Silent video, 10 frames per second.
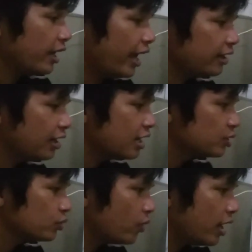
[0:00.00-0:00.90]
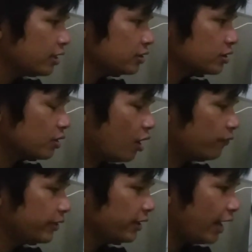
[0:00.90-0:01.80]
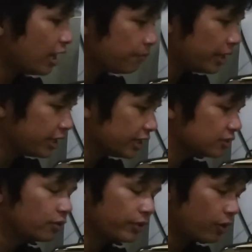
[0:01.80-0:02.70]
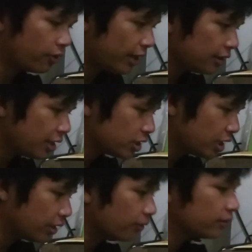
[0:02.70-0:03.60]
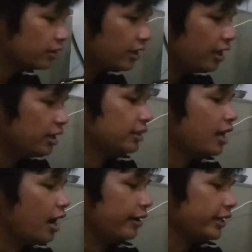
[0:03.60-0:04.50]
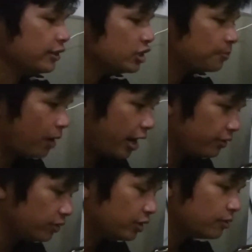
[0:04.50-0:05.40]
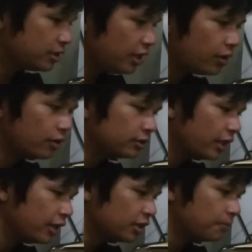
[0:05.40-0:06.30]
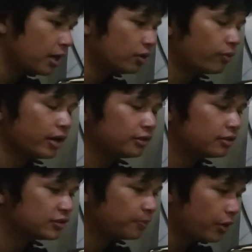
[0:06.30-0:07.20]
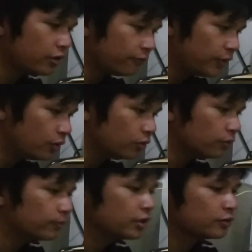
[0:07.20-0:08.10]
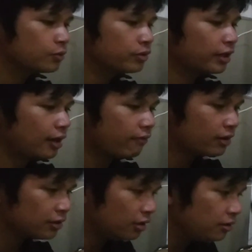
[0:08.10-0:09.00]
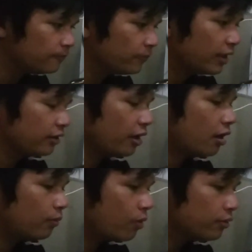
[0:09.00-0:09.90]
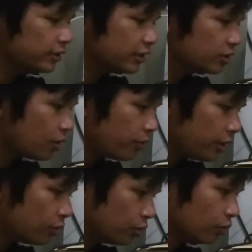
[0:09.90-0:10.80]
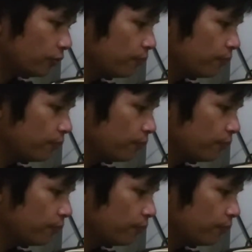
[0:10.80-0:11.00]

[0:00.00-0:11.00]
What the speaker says: And the last one of the element is reorientation. Now, in this part, usually contain about the writer's point of view through the character they are wrote the story to.